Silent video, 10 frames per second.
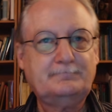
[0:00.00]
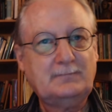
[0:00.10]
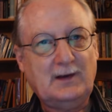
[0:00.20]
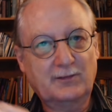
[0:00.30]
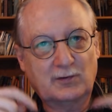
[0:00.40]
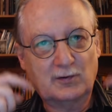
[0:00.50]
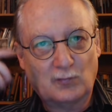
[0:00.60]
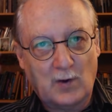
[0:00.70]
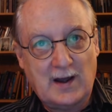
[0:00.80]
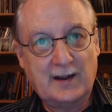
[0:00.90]
This is
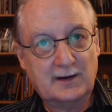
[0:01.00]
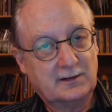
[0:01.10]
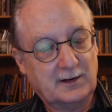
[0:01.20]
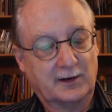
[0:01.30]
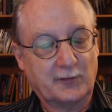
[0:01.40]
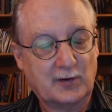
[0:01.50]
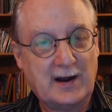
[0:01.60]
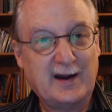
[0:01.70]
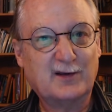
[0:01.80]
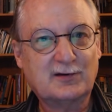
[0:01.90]
why another
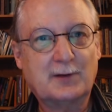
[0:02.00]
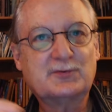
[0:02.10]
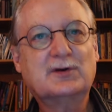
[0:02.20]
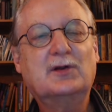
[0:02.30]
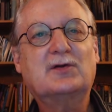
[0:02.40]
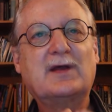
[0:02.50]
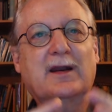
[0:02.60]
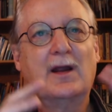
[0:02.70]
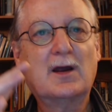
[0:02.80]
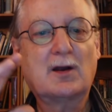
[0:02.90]
guiding assumption is that
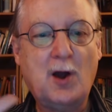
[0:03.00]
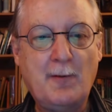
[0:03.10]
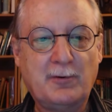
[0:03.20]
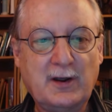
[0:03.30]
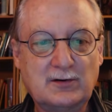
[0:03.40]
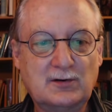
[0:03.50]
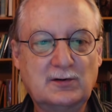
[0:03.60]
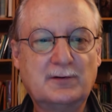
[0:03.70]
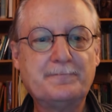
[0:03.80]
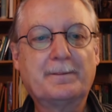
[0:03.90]

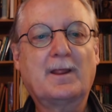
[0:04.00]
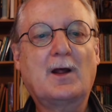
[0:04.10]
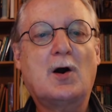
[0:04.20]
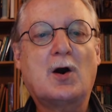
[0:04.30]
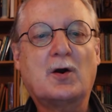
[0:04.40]
complexes are